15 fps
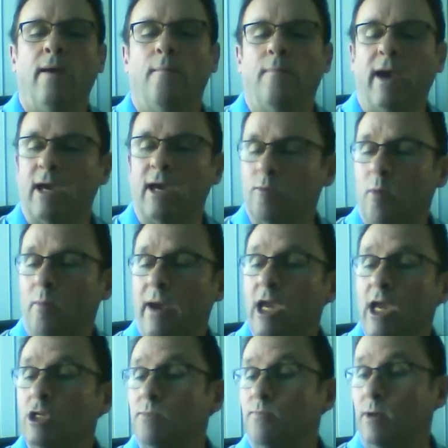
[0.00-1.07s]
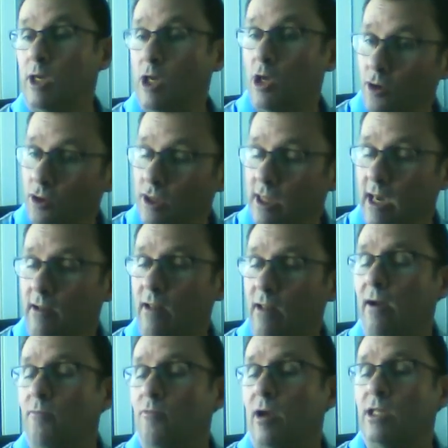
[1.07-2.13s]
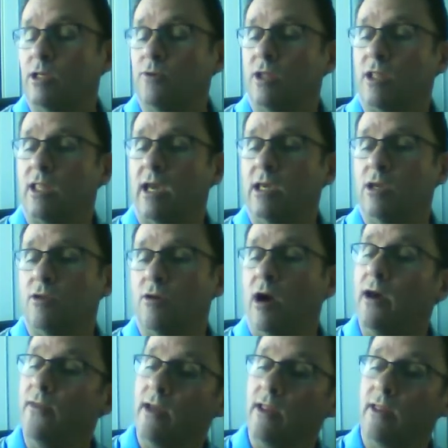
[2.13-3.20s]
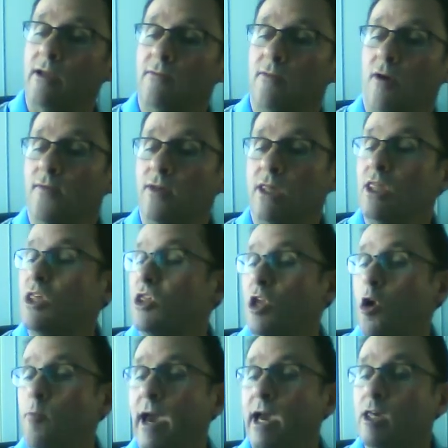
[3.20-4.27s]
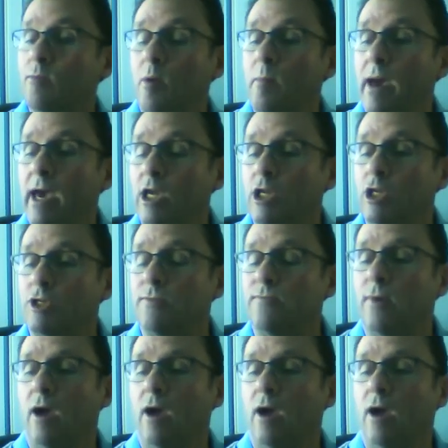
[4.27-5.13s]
Maximum age, because they run until the day you die, then obviously there's no maximum age.